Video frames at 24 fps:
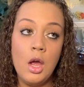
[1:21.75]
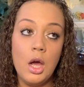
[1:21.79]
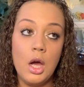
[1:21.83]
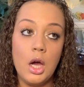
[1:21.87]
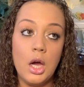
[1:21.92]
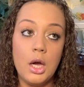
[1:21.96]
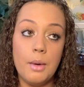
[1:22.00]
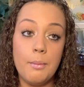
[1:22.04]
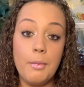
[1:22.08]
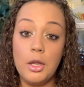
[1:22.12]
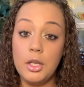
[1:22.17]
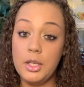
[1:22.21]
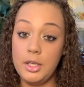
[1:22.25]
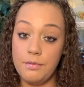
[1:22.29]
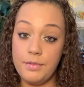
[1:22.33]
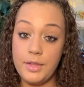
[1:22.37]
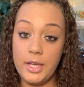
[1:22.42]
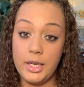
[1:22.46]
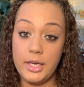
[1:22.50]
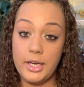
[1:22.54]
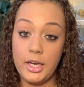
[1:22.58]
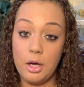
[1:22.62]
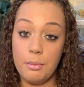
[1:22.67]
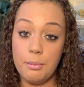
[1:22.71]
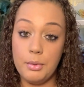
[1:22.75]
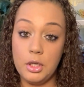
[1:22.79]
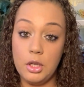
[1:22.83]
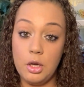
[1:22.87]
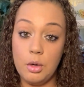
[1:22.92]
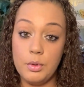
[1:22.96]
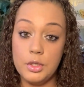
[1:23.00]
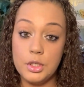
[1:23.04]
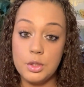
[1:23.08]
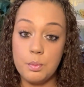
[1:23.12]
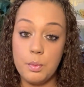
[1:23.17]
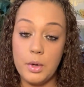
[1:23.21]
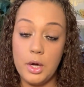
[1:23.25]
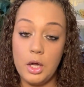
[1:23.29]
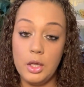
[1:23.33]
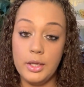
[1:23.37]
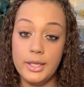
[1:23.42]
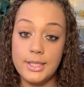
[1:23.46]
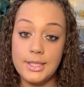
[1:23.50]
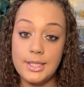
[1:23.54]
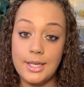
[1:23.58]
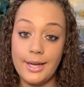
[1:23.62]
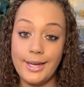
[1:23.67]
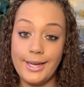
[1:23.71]
I'll leave that down below as well.
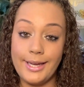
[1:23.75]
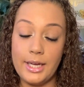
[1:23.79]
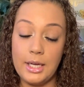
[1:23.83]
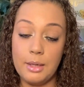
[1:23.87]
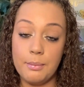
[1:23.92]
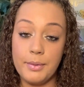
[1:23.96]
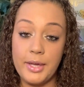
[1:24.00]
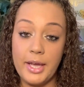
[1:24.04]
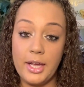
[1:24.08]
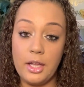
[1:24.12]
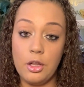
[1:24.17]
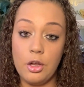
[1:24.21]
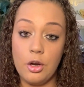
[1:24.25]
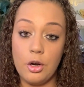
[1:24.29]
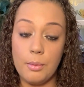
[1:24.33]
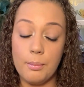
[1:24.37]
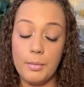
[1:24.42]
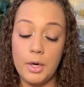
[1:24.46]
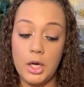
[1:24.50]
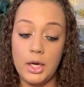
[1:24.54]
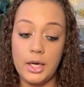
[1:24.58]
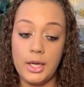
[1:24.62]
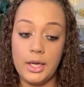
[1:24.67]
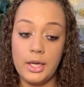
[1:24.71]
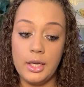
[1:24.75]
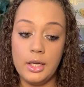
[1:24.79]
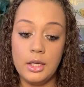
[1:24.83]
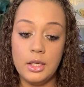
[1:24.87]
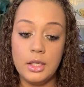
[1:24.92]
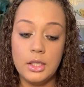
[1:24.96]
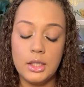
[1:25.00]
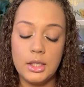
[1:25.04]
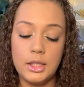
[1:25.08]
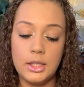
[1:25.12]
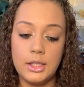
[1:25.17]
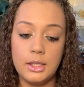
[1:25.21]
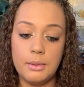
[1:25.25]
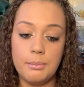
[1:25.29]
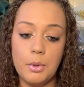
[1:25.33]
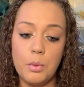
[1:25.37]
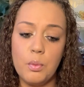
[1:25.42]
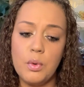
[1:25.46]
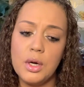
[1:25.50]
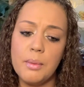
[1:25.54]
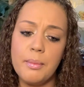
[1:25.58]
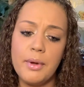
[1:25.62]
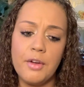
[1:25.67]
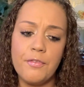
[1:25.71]
It's IAMKAHLAARMANI. But
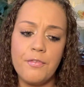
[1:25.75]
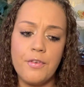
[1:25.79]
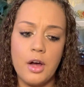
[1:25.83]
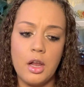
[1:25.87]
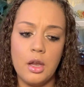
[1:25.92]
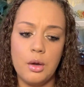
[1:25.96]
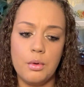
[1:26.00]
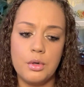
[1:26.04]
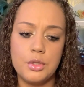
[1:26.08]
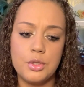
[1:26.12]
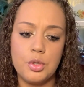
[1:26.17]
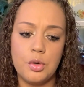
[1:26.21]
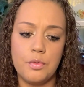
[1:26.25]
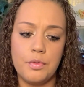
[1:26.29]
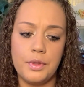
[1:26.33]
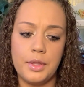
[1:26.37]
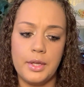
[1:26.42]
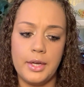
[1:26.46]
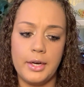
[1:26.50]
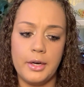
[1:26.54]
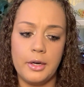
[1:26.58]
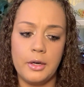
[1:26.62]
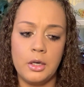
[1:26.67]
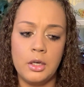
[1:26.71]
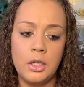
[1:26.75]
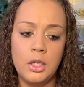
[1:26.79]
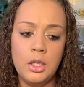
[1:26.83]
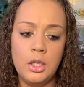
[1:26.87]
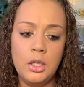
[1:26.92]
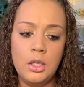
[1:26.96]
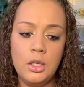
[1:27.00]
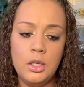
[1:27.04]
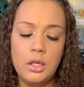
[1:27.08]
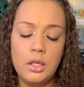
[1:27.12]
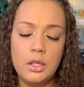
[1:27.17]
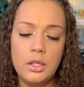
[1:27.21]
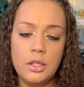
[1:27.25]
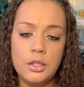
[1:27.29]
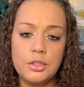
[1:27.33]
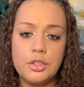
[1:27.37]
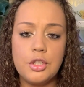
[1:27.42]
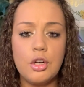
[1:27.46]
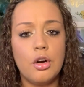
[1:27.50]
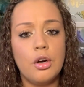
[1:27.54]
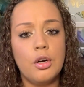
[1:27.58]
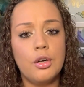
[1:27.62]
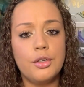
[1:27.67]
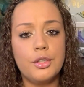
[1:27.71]
one of my followers over there,
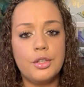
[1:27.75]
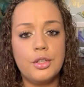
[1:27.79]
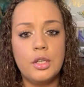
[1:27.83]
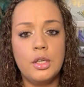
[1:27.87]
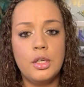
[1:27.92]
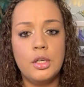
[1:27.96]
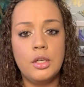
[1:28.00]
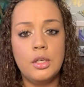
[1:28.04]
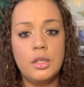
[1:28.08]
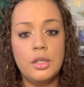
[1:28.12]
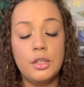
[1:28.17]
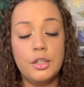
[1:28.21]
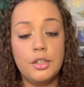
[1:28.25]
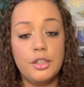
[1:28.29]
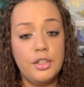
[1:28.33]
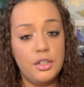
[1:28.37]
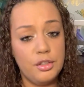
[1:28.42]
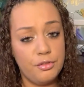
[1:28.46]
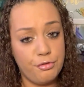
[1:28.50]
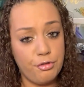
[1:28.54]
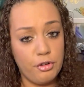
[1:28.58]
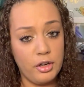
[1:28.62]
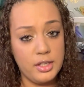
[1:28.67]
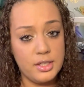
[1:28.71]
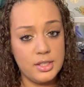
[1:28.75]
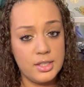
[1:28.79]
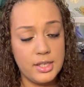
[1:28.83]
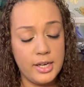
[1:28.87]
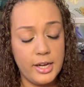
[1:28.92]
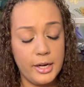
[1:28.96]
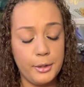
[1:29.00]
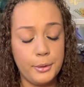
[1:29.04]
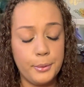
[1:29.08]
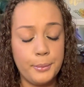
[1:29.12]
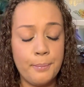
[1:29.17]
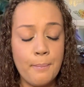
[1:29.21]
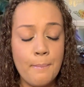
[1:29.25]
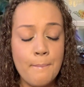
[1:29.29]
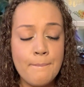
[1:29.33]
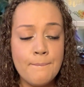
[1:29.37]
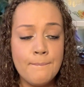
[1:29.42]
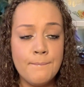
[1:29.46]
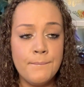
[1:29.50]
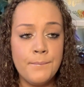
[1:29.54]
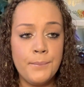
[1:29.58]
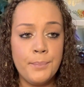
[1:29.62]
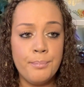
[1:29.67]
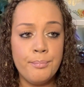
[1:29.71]
turned good friends now,
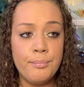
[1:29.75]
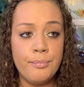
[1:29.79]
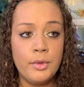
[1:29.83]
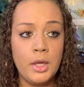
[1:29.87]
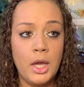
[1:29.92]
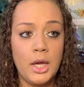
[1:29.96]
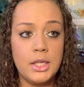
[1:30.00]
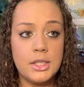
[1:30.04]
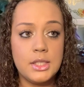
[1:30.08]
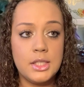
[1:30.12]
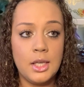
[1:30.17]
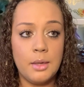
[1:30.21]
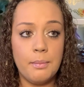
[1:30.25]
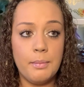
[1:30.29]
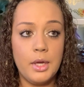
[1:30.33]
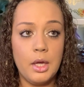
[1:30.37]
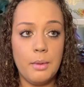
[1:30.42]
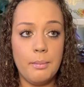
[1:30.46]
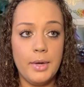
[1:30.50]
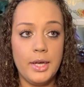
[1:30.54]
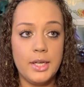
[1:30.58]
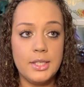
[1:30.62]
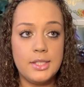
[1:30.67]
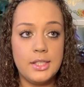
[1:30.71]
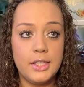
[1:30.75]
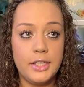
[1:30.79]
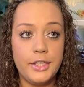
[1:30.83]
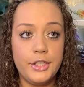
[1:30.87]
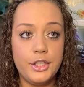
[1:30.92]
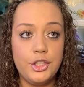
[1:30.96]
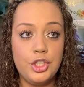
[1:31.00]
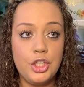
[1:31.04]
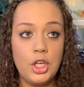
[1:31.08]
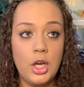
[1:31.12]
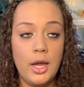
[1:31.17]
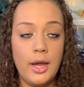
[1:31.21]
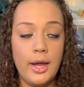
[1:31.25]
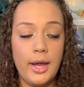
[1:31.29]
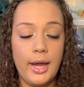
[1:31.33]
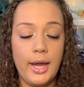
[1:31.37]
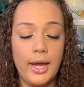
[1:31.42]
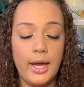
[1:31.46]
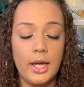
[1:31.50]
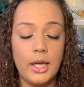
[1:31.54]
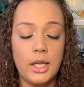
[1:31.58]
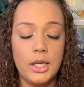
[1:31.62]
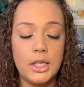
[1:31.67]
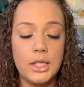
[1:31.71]
had sent me a message,
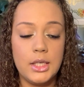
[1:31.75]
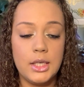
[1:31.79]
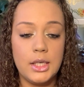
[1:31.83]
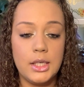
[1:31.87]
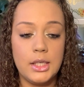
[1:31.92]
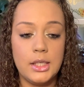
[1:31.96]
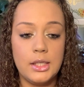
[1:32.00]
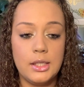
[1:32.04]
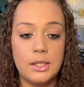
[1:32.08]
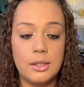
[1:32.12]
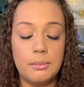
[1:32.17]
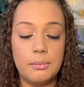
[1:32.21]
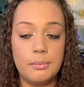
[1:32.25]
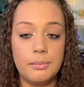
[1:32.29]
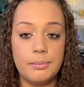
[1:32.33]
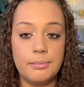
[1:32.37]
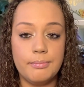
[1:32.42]
and I